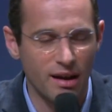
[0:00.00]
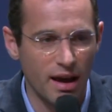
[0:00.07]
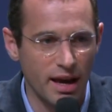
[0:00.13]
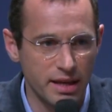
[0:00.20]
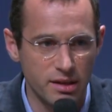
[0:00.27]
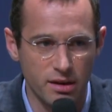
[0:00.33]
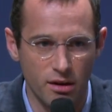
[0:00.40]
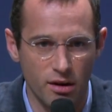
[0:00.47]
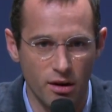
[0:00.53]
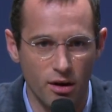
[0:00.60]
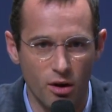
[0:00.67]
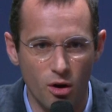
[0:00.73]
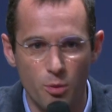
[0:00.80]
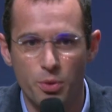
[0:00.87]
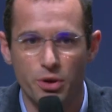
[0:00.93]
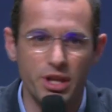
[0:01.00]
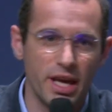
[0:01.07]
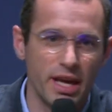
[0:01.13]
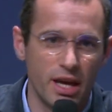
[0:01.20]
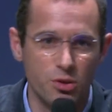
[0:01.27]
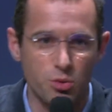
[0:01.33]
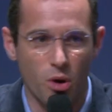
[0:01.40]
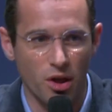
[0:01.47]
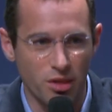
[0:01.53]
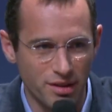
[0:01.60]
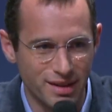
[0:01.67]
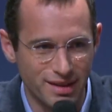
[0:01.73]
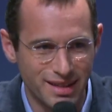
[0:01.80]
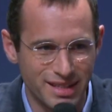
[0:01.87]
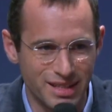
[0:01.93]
like OpenAI had won.